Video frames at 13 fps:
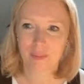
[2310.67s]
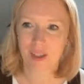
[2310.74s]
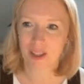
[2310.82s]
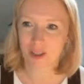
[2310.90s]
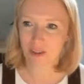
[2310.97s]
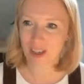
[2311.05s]

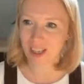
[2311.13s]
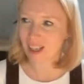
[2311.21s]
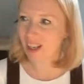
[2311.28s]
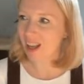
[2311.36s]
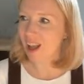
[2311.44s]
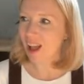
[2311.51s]
That's great.
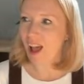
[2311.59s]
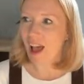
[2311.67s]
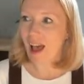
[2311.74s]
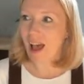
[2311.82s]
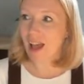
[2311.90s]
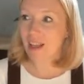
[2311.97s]

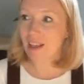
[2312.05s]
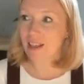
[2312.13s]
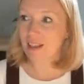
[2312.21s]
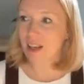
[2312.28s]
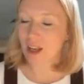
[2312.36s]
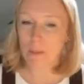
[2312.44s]

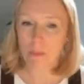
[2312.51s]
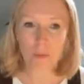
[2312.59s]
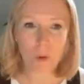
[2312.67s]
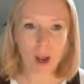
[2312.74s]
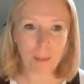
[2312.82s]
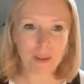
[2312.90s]
And
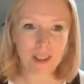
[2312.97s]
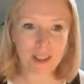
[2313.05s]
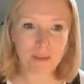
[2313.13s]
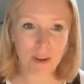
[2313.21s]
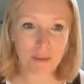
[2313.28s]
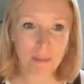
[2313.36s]
what happens
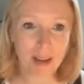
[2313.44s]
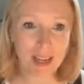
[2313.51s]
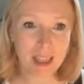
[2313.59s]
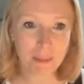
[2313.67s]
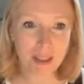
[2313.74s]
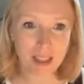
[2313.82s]
if I've
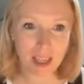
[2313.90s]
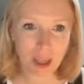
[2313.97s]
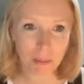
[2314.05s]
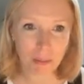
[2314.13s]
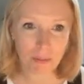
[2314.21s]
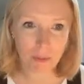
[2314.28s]
made a mistake
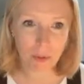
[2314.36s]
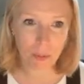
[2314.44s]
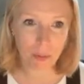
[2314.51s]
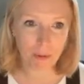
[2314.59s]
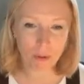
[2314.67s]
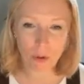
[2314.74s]
in my form
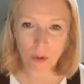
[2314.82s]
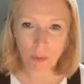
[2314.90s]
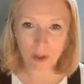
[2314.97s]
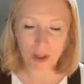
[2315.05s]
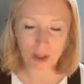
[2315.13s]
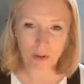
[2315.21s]
and I've gone the
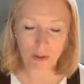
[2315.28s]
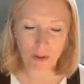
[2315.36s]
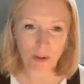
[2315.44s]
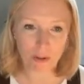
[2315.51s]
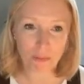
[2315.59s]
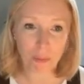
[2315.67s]
way through
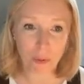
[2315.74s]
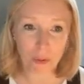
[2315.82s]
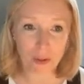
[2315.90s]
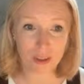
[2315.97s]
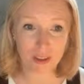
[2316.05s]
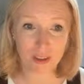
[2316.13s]
and I've
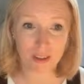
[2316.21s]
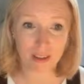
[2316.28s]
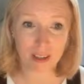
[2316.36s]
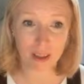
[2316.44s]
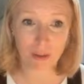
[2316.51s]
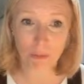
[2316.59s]
booked
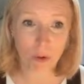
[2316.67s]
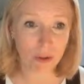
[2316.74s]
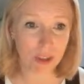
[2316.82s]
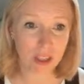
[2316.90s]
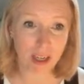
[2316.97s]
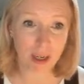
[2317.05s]
the
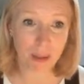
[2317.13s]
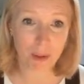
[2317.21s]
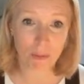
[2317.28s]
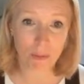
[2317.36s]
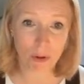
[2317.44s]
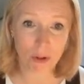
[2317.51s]
wrong time,
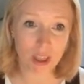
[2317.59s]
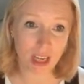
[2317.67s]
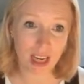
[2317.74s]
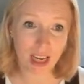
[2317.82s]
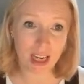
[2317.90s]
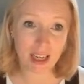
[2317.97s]
the wrong
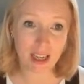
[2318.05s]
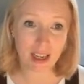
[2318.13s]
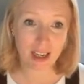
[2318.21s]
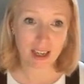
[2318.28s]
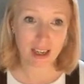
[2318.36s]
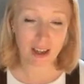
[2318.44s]
day,
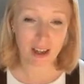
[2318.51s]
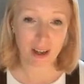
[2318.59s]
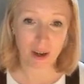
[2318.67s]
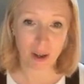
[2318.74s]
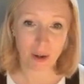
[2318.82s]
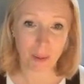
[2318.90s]

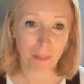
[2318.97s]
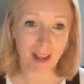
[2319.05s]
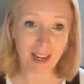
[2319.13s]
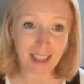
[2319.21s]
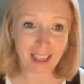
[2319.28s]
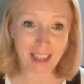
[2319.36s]
and I'm
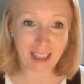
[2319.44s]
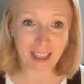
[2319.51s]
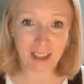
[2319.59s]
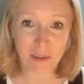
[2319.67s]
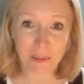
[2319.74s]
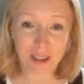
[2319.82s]
panicking
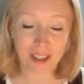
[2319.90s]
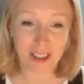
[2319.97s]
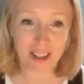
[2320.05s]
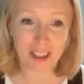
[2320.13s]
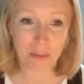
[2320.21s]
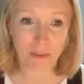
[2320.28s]
thinking, oh my
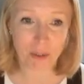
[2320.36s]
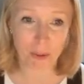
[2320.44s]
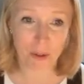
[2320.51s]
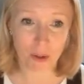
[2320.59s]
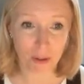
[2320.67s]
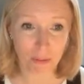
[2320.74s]
goodness, do I have to put
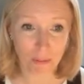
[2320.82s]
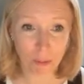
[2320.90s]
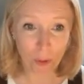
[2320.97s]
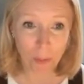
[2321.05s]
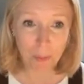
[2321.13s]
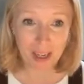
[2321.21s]
another
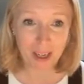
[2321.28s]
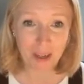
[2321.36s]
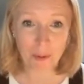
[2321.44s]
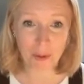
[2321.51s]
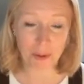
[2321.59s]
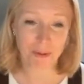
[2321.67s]
form in?
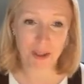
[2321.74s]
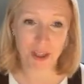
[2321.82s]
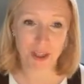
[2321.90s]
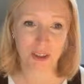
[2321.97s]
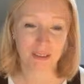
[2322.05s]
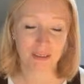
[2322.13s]
What do I have to
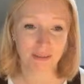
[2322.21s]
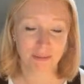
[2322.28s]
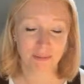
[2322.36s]
do?